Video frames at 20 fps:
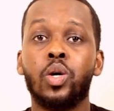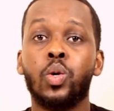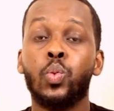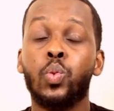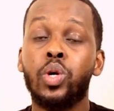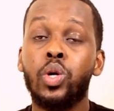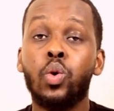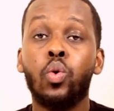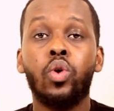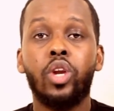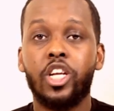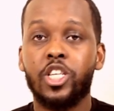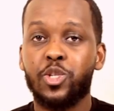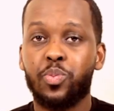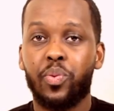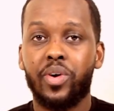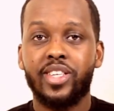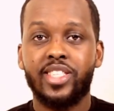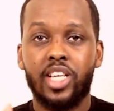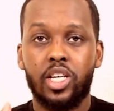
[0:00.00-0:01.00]
we all
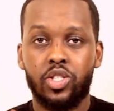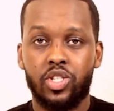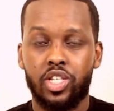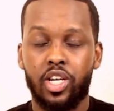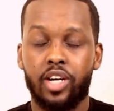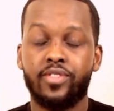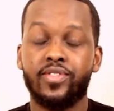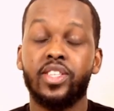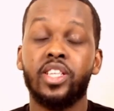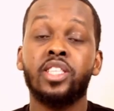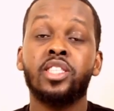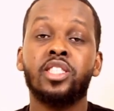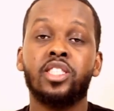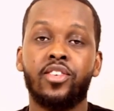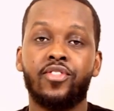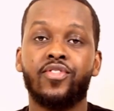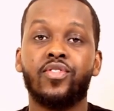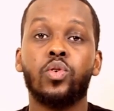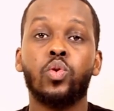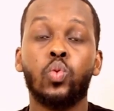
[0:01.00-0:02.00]
express ourselves in
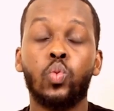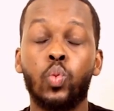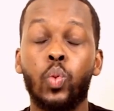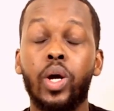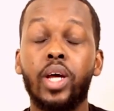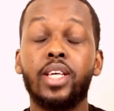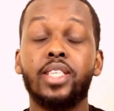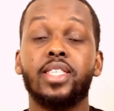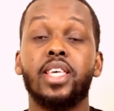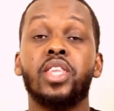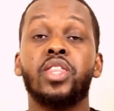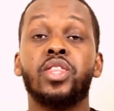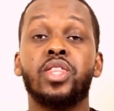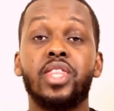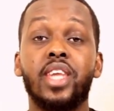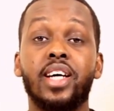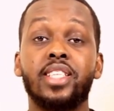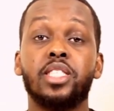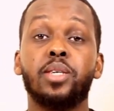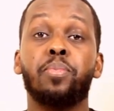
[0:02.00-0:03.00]
different ways, and
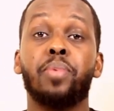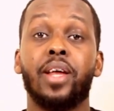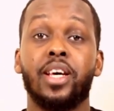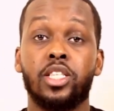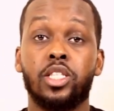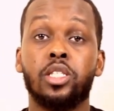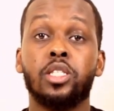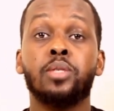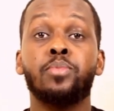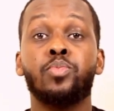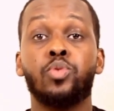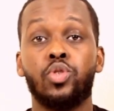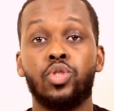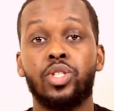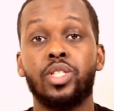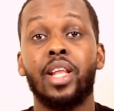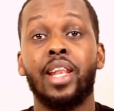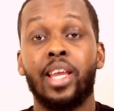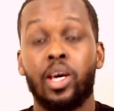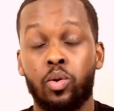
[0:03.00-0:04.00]
that applies to
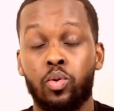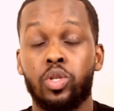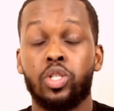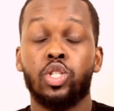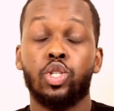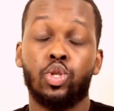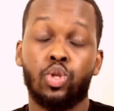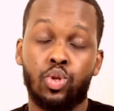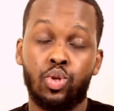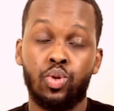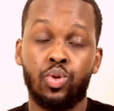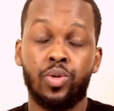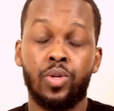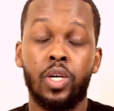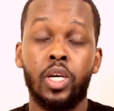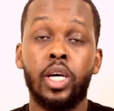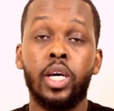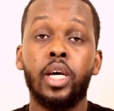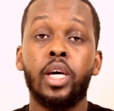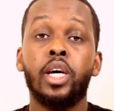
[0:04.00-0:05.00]
computer languages too.
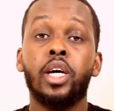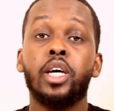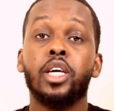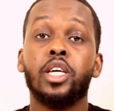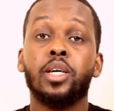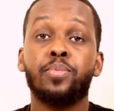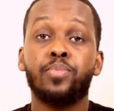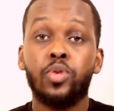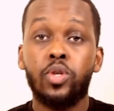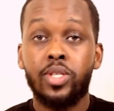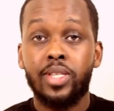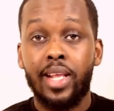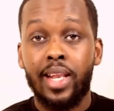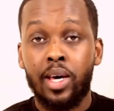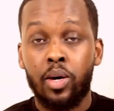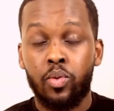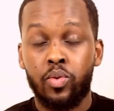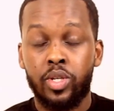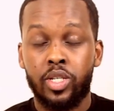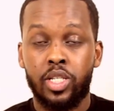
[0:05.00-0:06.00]
Computer
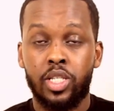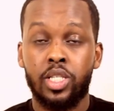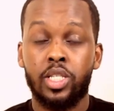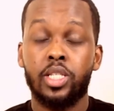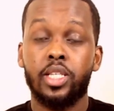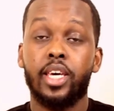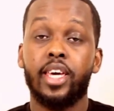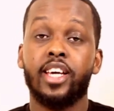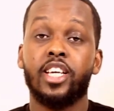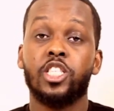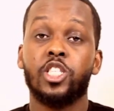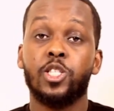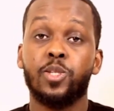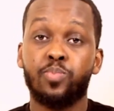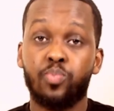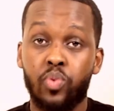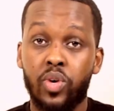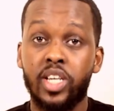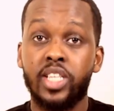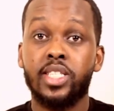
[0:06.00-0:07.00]
languages
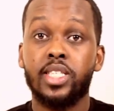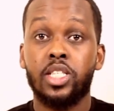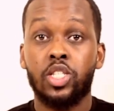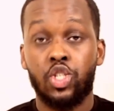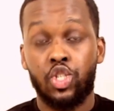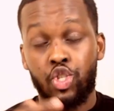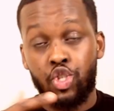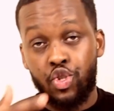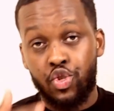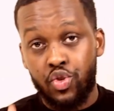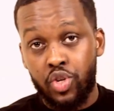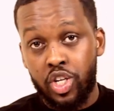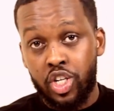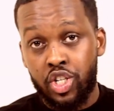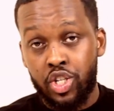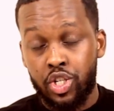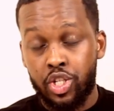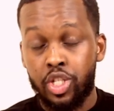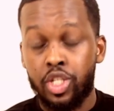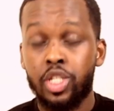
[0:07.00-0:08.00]
express
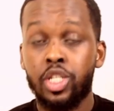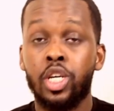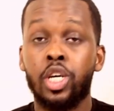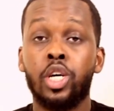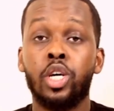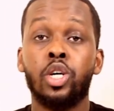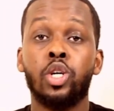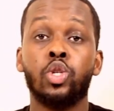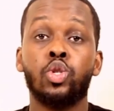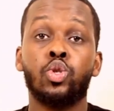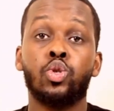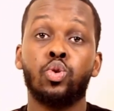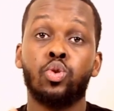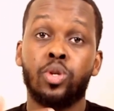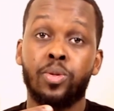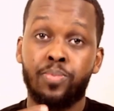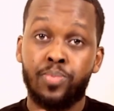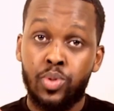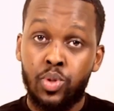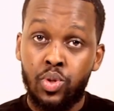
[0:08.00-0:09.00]
instructions to
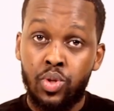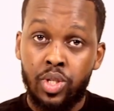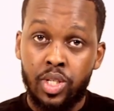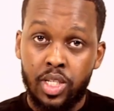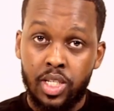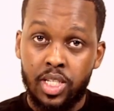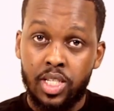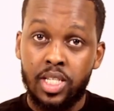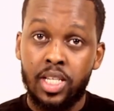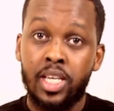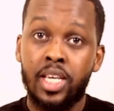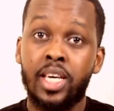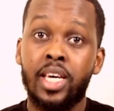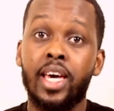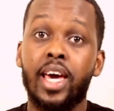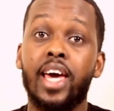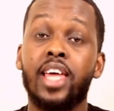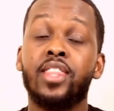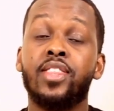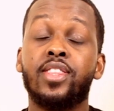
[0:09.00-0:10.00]
computers,
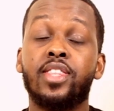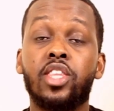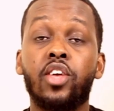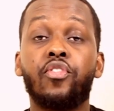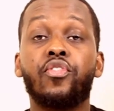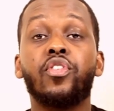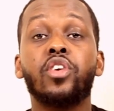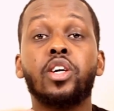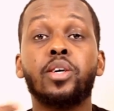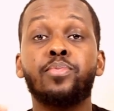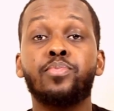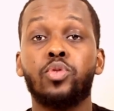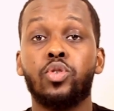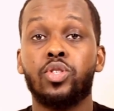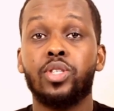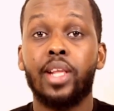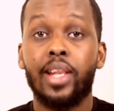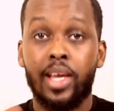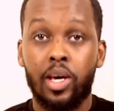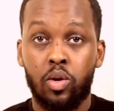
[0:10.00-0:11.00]
and different
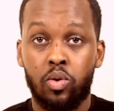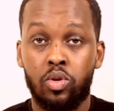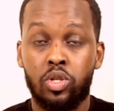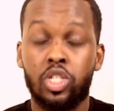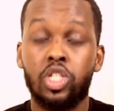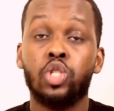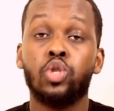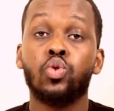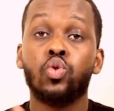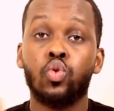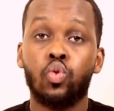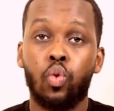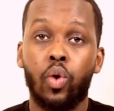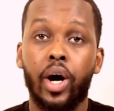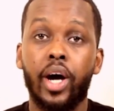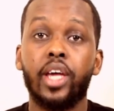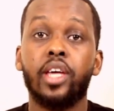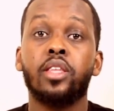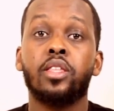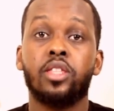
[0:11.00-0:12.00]
computer languages
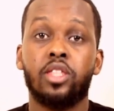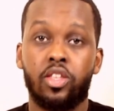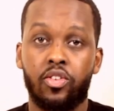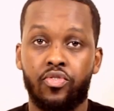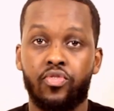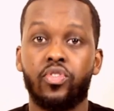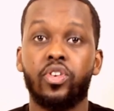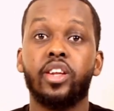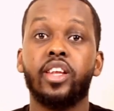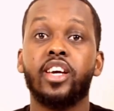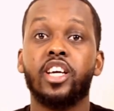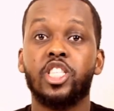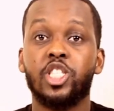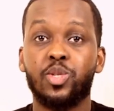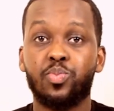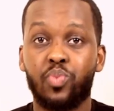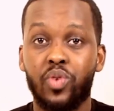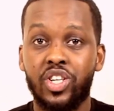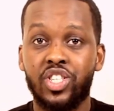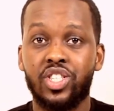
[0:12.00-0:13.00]
require different
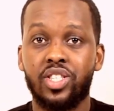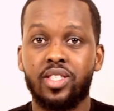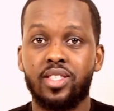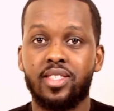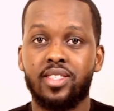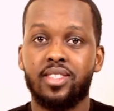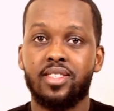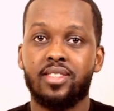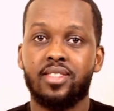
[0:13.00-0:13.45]
expressions.